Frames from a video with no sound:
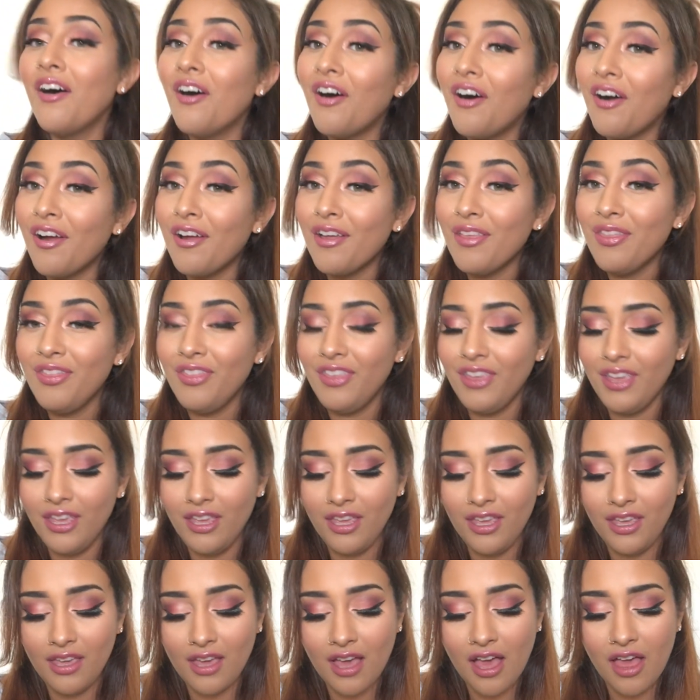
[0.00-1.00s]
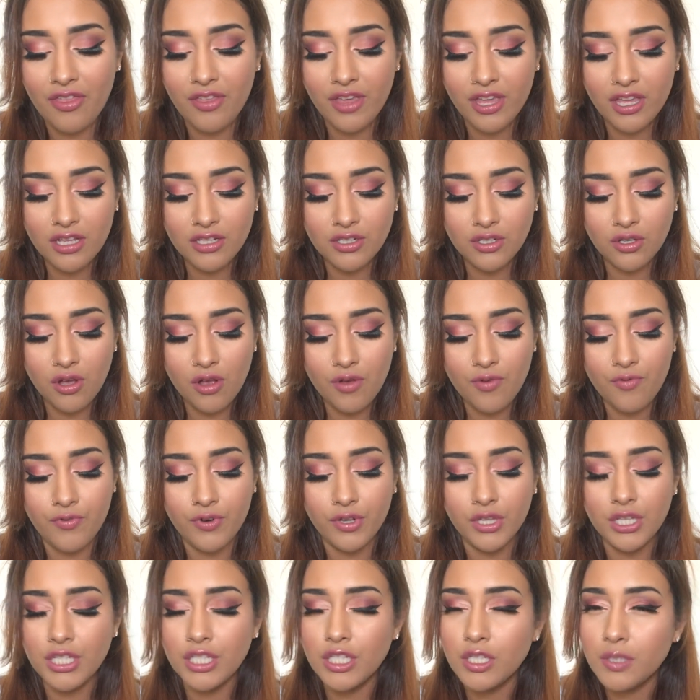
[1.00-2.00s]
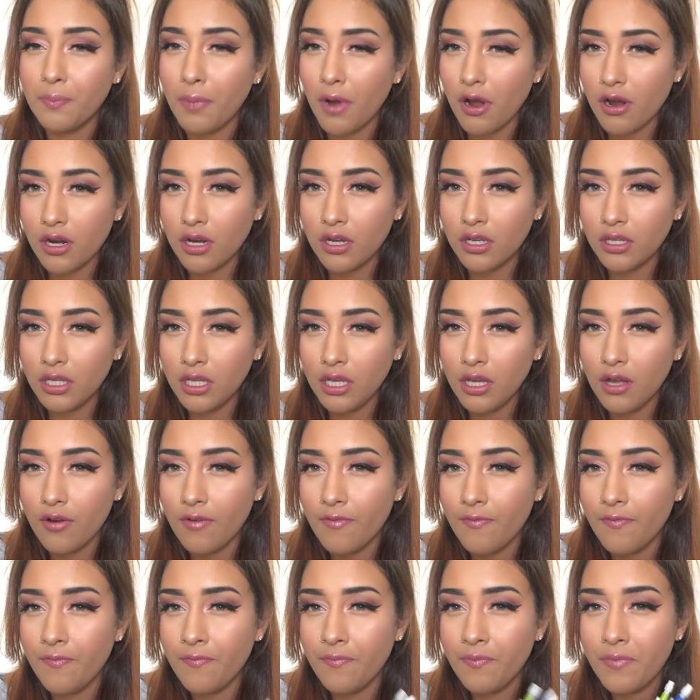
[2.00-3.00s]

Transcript: are the, I think it's called Really Sparkly or